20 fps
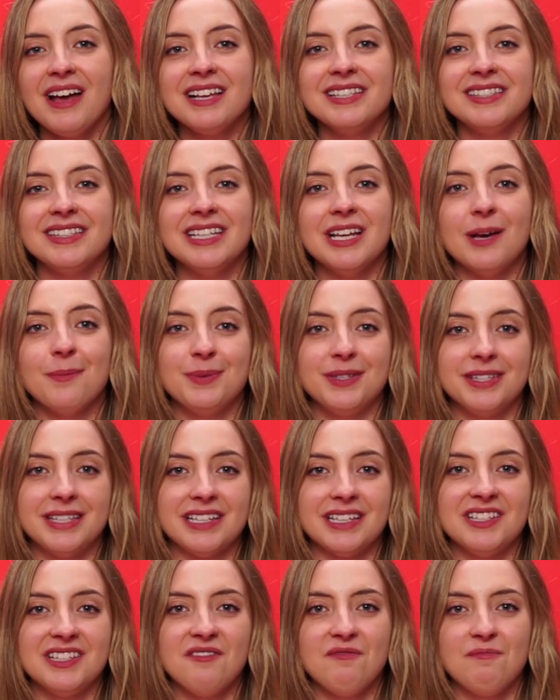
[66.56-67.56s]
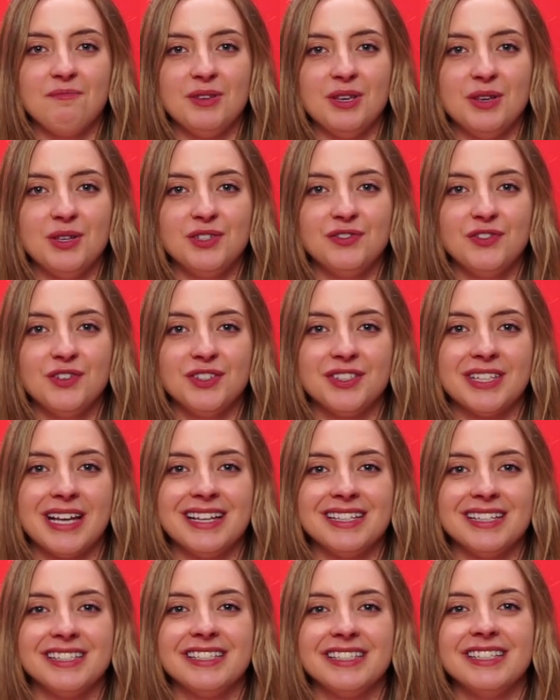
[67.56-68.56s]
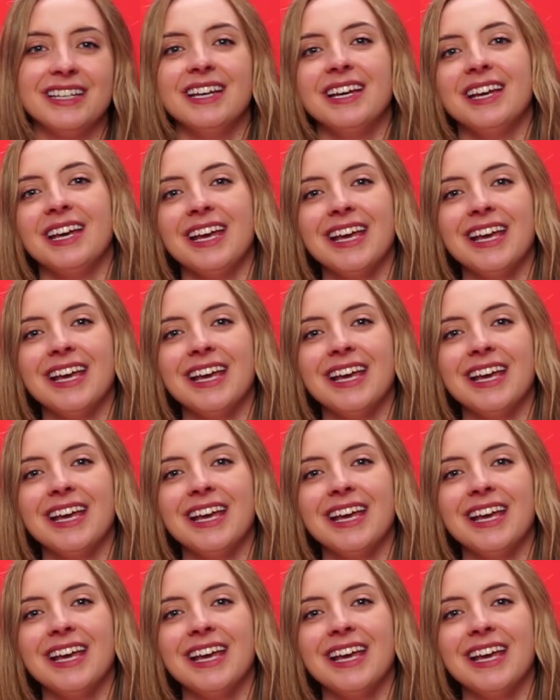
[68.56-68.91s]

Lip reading: And that is the Obsessive Beautiful Set.